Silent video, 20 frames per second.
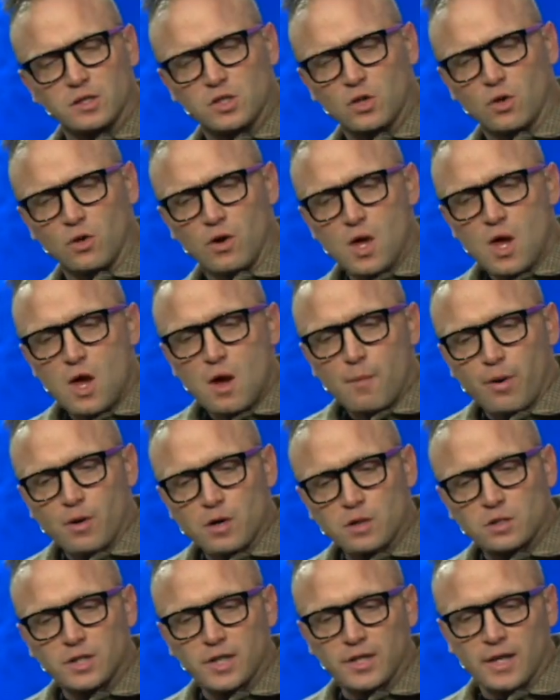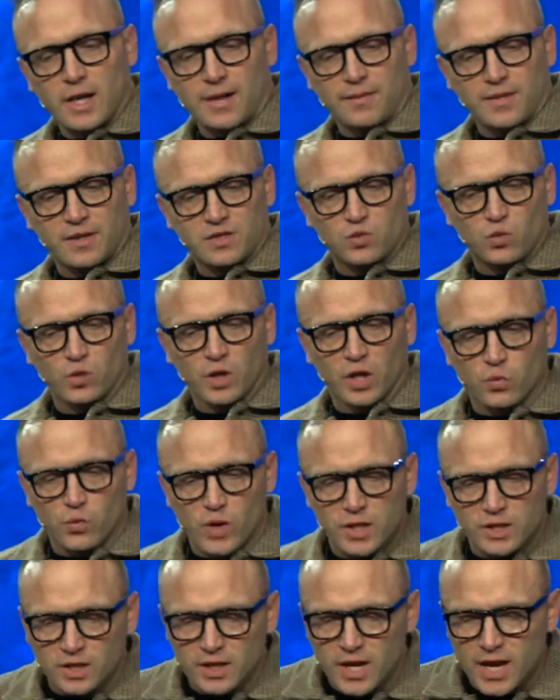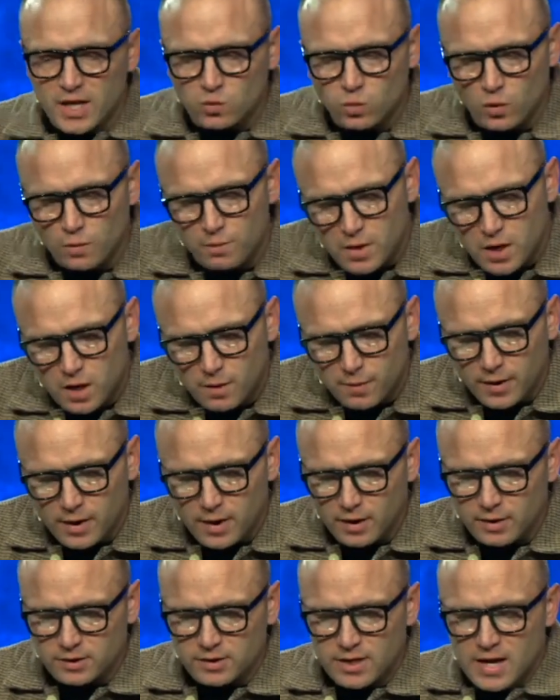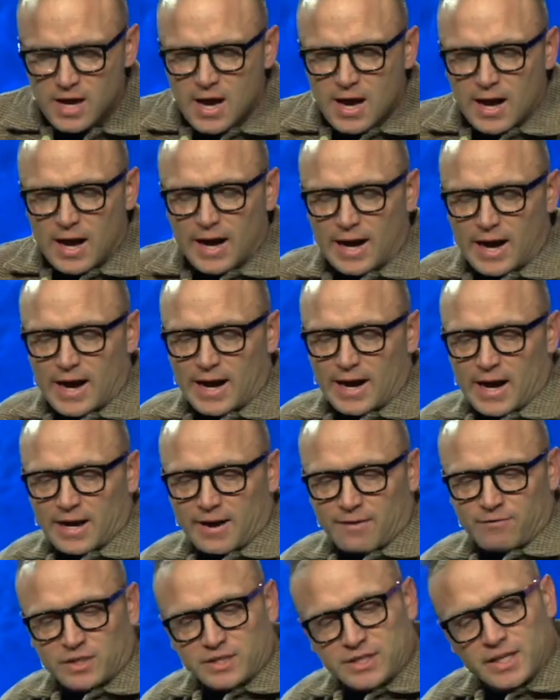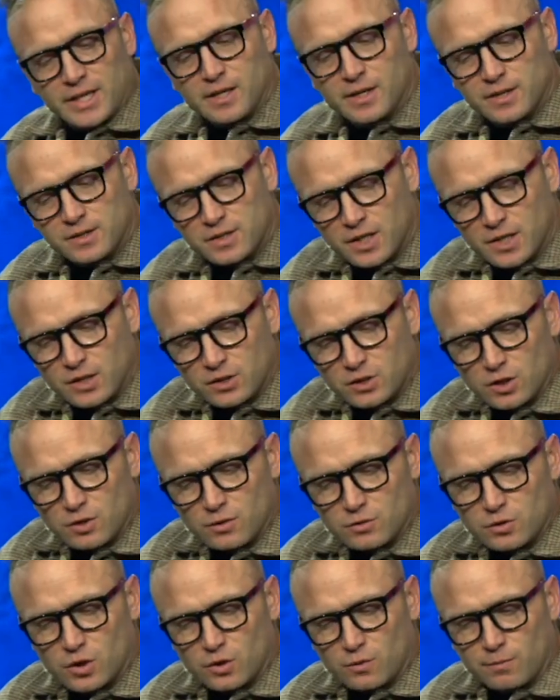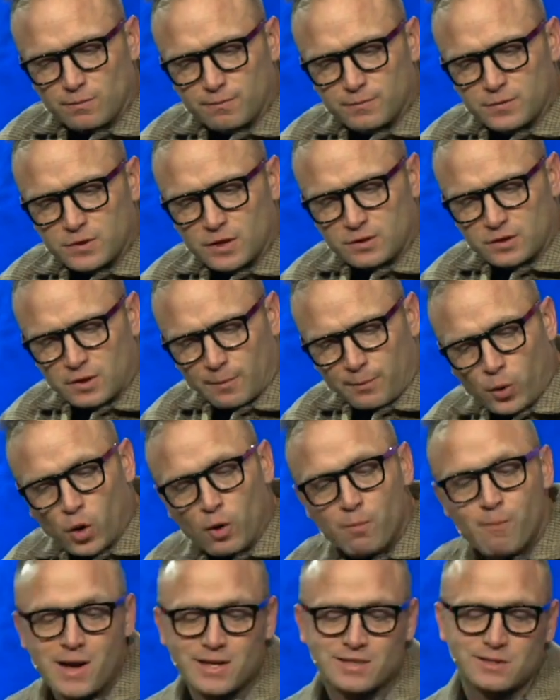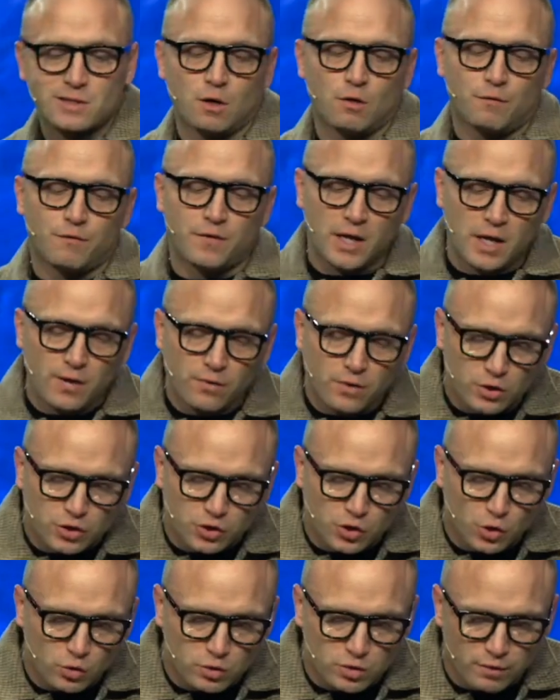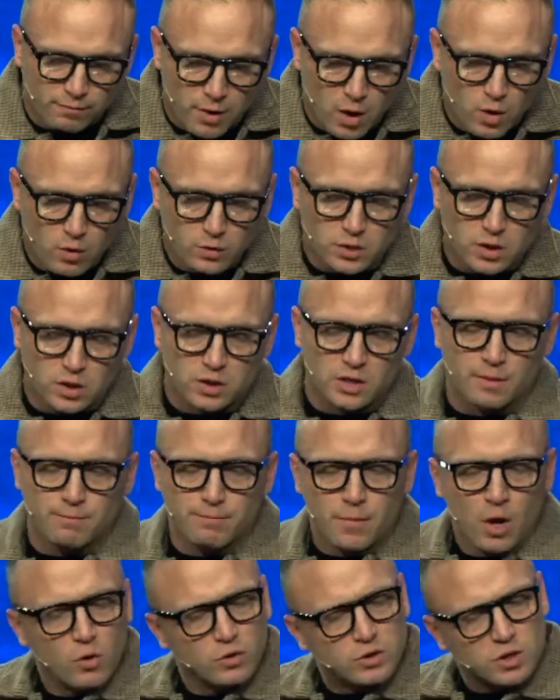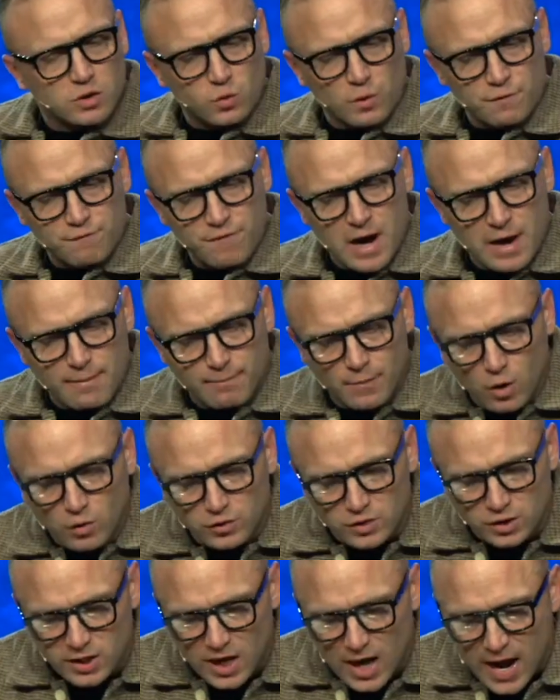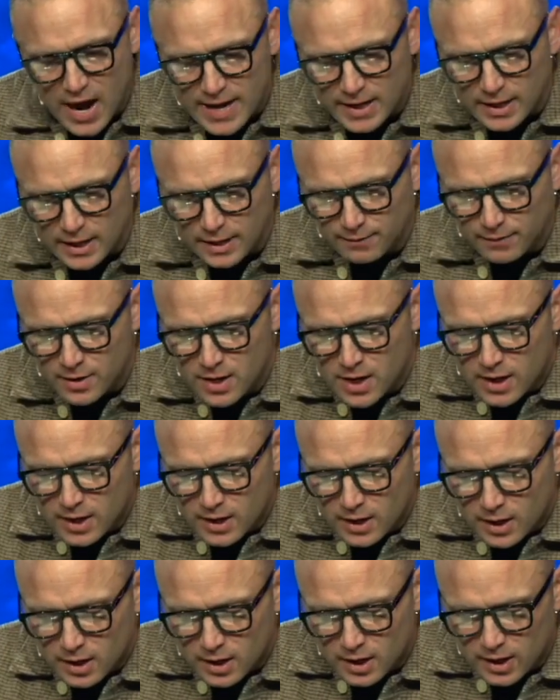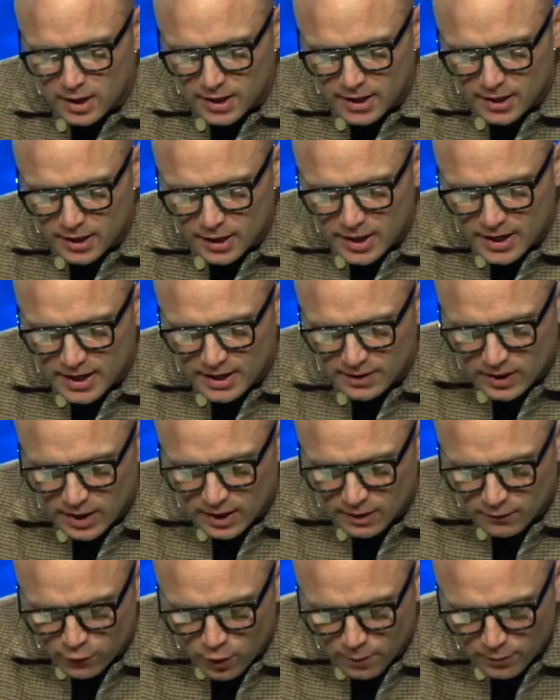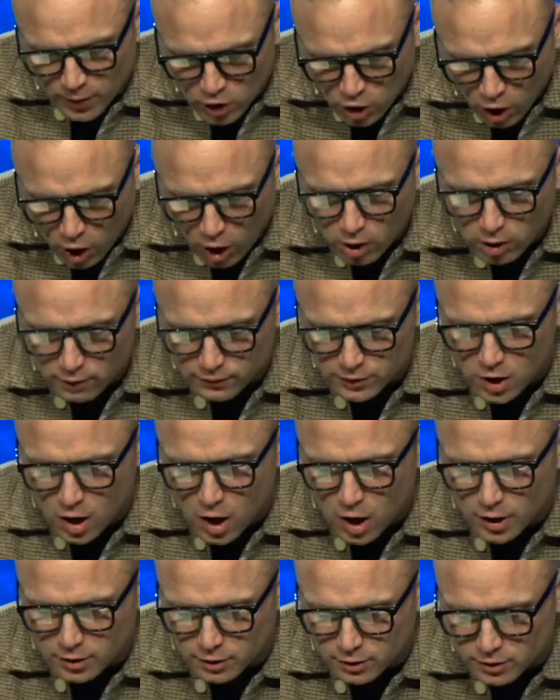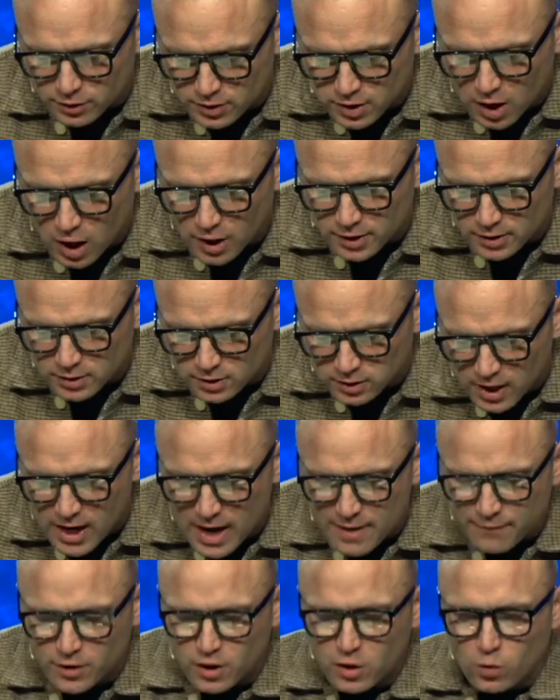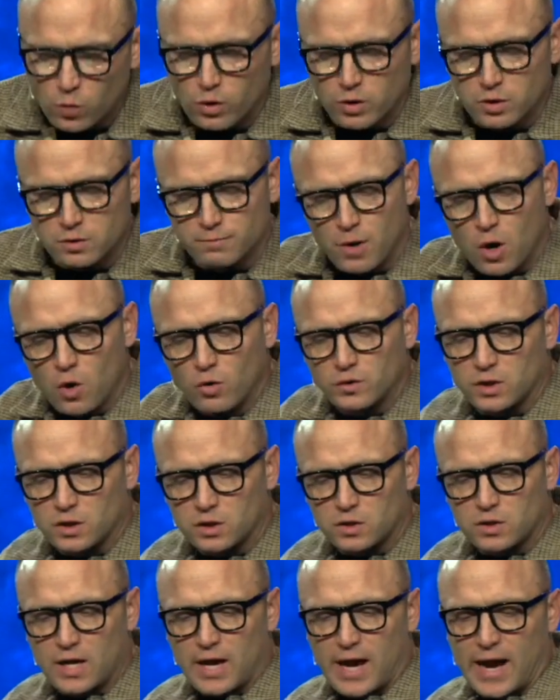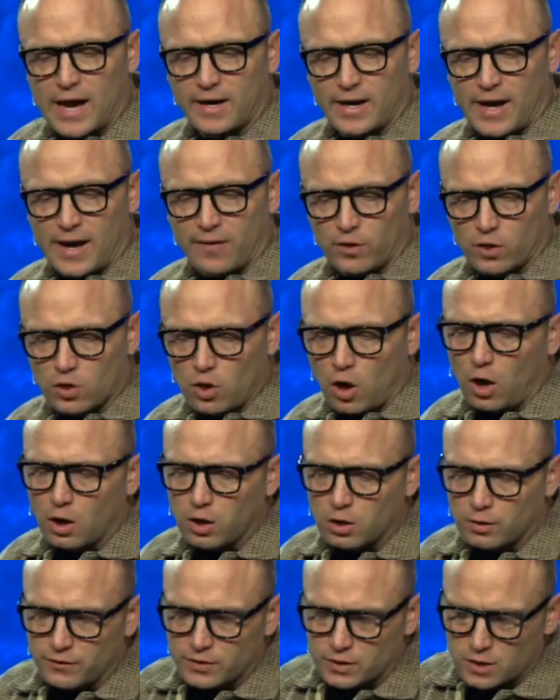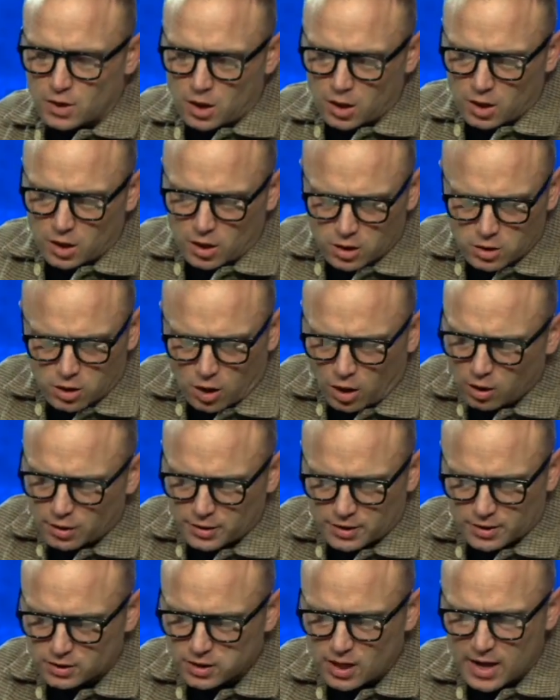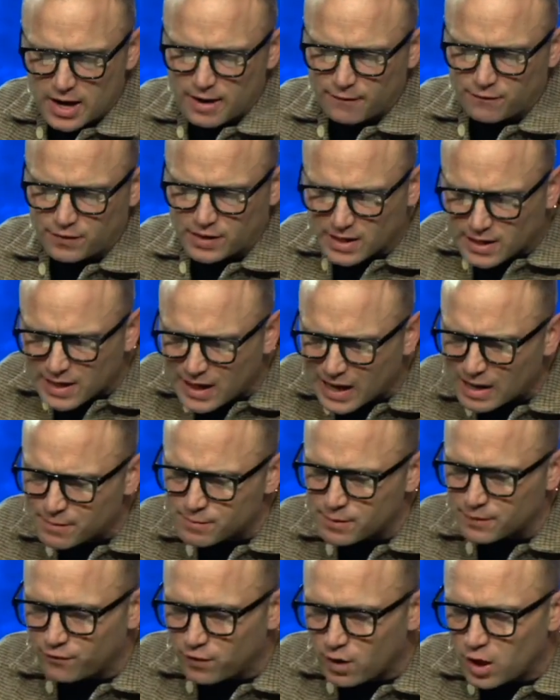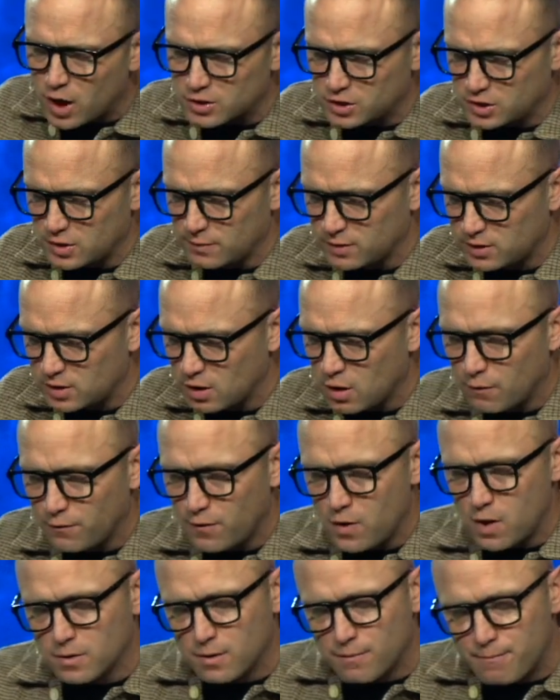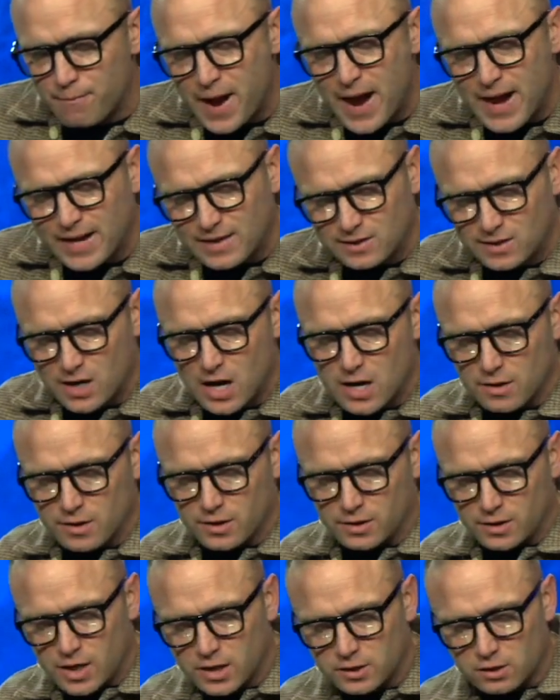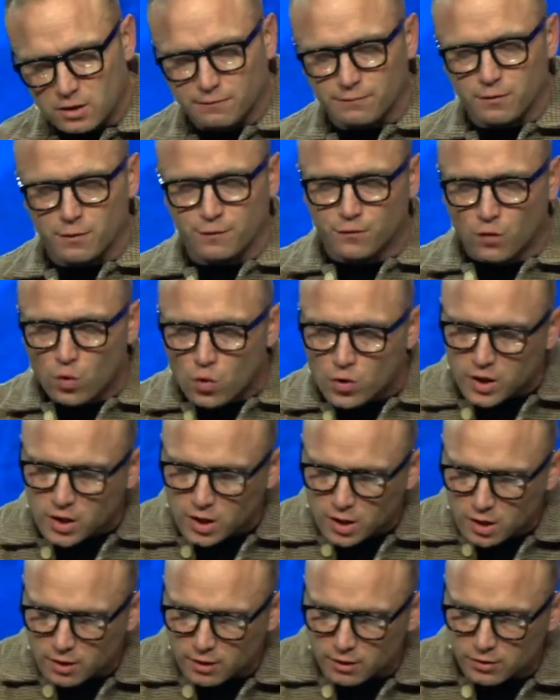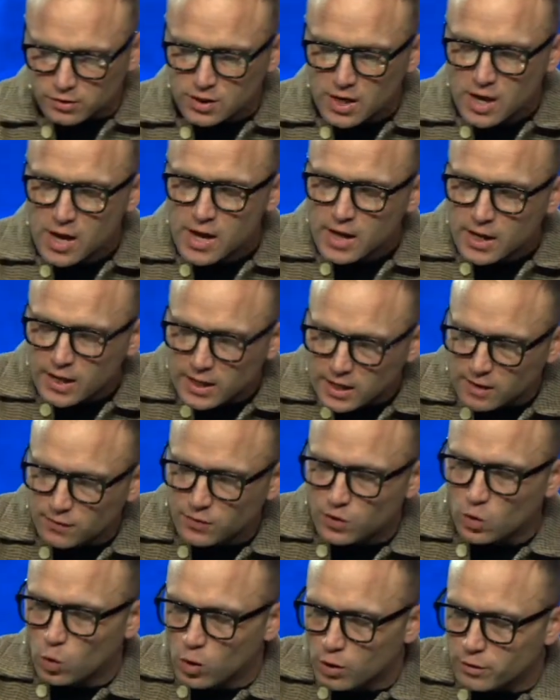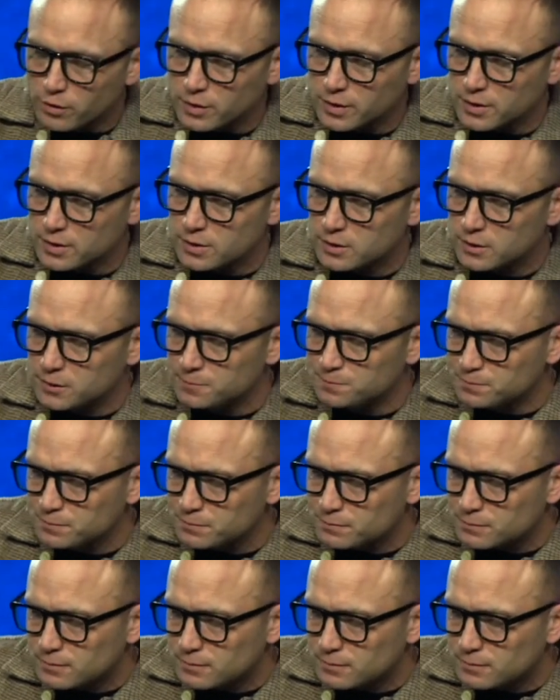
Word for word: And so personally, like, this really resonates with me, because I have a tendency to put myself in the shoes of Moses. And Moses, we find Moses hiding from the call of God on his life. In other words, Moses had the call on his life, and he camouflaged himself on the backside of the desert for 40 years in the wilderness.